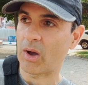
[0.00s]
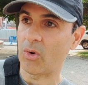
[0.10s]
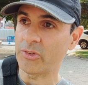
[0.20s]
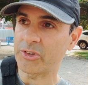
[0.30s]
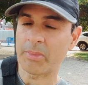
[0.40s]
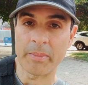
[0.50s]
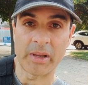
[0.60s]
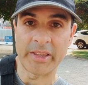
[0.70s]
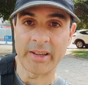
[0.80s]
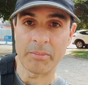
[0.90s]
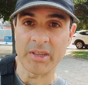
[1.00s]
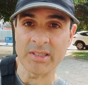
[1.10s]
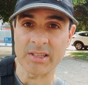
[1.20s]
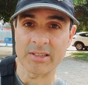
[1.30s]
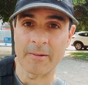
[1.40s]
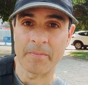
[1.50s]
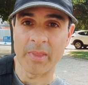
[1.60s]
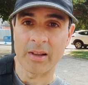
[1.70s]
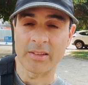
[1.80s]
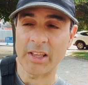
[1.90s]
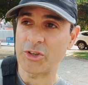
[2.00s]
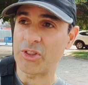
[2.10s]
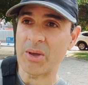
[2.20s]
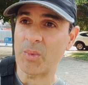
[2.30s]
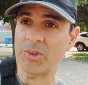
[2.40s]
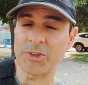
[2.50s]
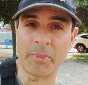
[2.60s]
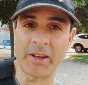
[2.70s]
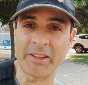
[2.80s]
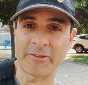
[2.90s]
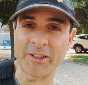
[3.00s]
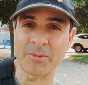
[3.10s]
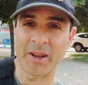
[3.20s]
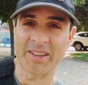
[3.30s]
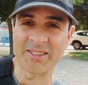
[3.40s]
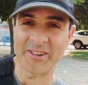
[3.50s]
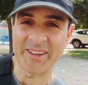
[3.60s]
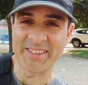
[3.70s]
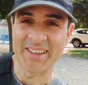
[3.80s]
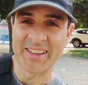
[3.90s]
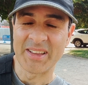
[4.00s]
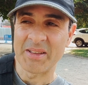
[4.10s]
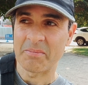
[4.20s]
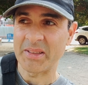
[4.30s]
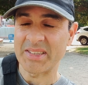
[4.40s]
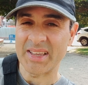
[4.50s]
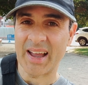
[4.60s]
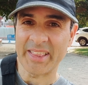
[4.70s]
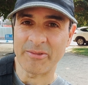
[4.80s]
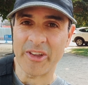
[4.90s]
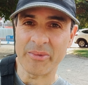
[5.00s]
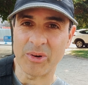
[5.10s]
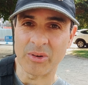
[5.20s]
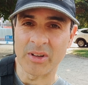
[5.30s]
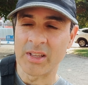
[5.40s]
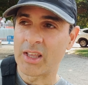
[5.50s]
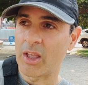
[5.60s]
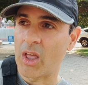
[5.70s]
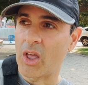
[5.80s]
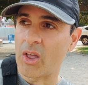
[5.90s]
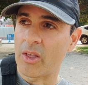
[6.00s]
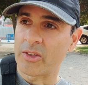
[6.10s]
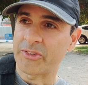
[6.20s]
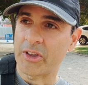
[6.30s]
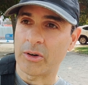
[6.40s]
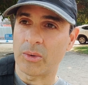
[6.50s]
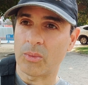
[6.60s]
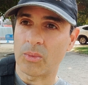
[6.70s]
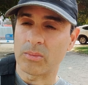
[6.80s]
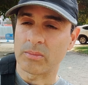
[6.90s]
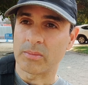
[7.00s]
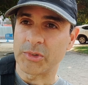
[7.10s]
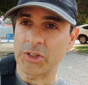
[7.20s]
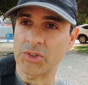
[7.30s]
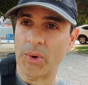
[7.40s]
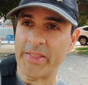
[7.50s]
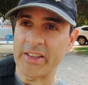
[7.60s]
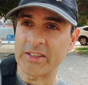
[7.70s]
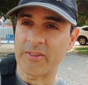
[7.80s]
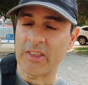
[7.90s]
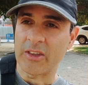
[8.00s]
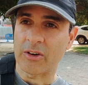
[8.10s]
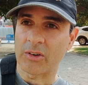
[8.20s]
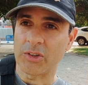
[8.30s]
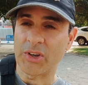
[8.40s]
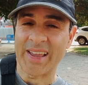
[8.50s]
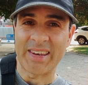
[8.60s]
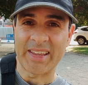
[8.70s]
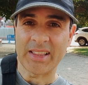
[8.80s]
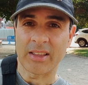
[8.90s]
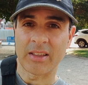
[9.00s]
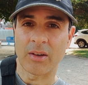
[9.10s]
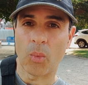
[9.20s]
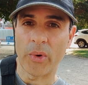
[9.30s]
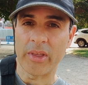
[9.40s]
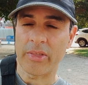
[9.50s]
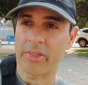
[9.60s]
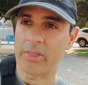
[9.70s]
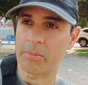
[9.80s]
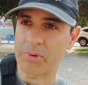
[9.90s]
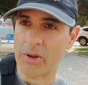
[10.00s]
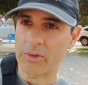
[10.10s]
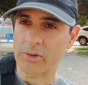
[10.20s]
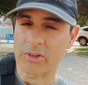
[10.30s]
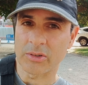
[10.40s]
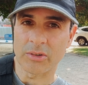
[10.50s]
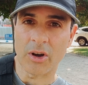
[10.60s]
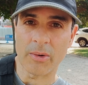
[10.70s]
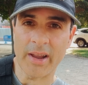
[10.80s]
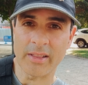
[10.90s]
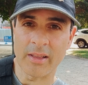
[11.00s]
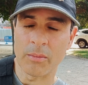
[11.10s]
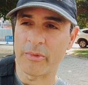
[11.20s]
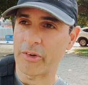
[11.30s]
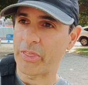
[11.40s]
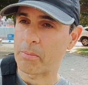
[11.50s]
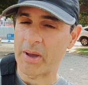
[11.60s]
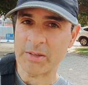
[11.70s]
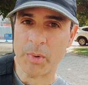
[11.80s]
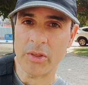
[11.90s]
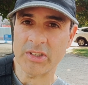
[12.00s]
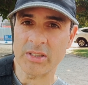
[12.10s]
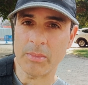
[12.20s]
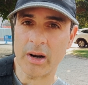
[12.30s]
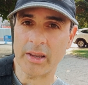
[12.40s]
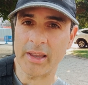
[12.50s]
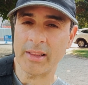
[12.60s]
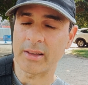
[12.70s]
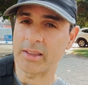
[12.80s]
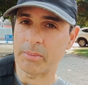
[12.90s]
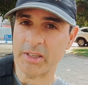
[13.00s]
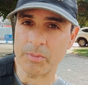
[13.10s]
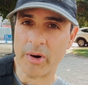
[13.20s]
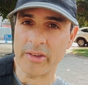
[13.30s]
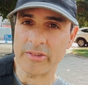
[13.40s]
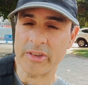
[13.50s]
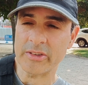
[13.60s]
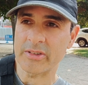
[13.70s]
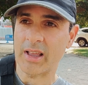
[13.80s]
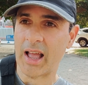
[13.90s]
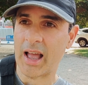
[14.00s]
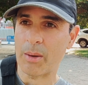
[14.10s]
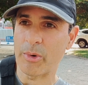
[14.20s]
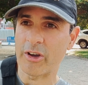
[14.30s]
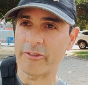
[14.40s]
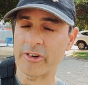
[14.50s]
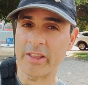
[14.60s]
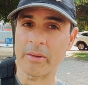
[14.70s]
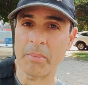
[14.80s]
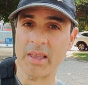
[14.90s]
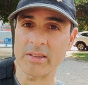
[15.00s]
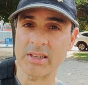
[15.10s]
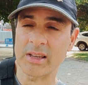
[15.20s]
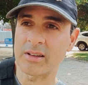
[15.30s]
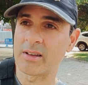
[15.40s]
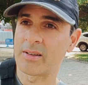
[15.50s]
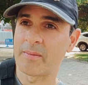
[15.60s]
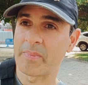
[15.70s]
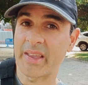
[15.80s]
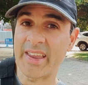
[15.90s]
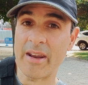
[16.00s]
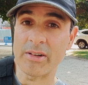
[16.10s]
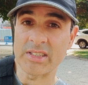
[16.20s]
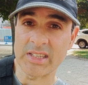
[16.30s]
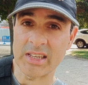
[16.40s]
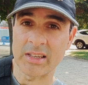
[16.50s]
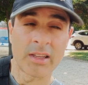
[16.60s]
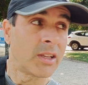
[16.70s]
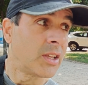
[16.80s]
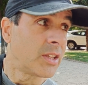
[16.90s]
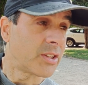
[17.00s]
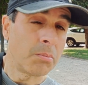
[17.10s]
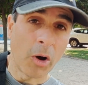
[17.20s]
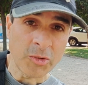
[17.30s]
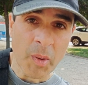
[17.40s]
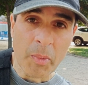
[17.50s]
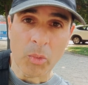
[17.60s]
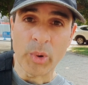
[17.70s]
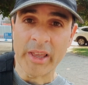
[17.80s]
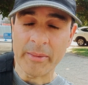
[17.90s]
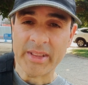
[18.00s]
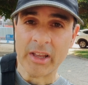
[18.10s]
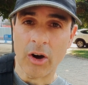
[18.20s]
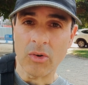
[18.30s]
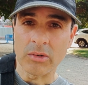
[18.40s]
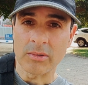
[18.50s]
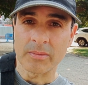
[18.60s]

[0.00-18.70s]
but also by building a business that you didn't want to build in the first place, right? But it's unavoidable. So just to end this video, you can lead with the product, all right? got the best products in the market, the best prices, and we offer an amazing guarantee. So most people will give it a go.